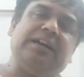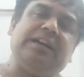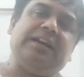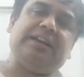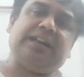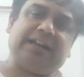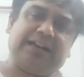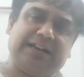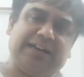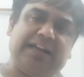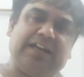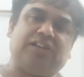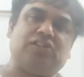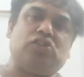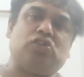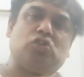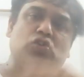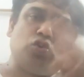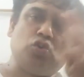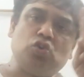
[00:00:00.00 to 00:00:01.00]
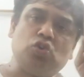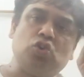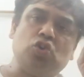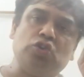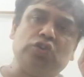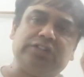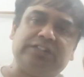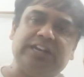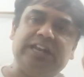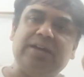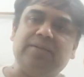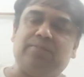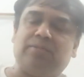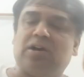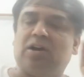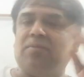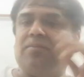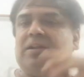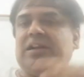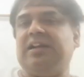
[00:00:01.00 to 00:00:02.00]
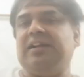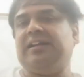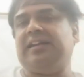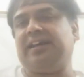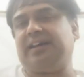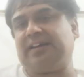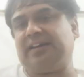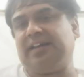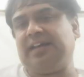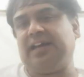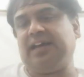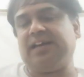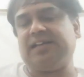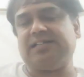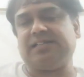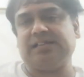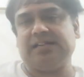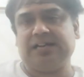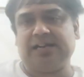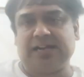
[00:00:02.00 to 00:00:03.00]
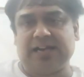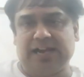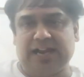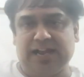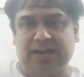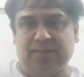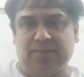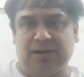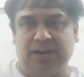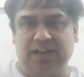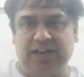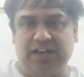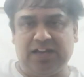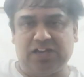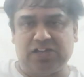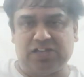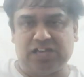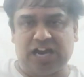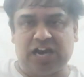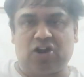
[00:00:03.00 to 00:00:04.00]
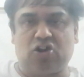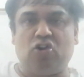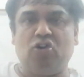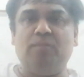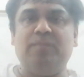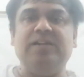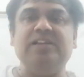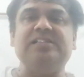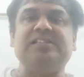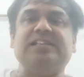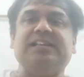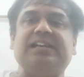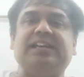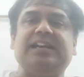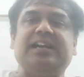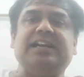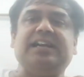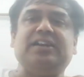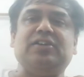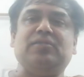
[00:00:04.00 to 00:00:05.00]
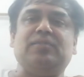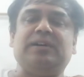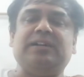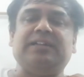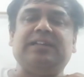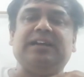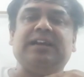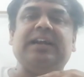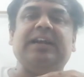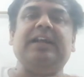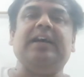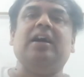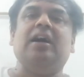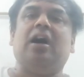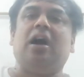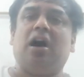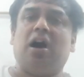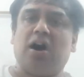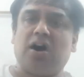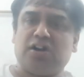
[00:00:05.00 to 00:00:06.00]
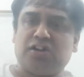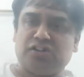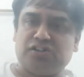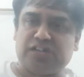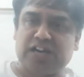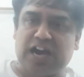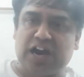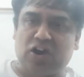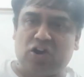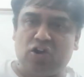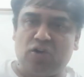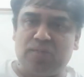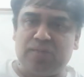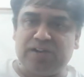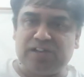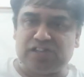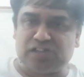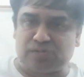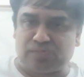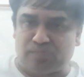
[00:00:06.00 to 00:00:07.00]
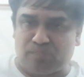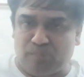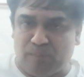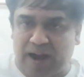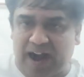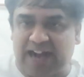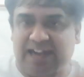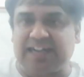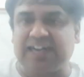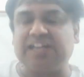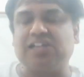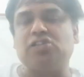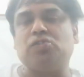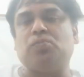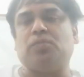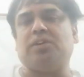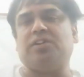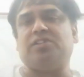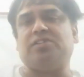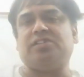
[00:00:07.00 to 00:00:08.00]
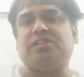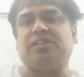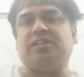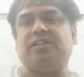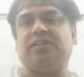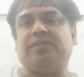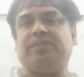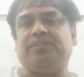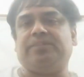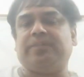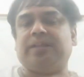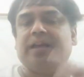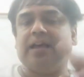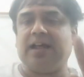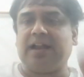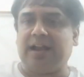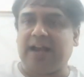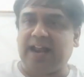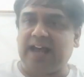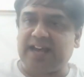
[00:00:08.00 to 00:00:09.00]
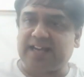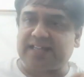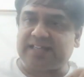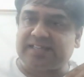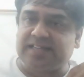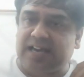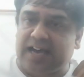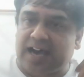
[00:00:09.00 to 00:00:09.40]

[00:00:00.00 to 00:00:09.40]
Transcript: techniques, 2 to 3 prominent techniques, namely Jacobi's iterative method or Jacobi's matrix version, next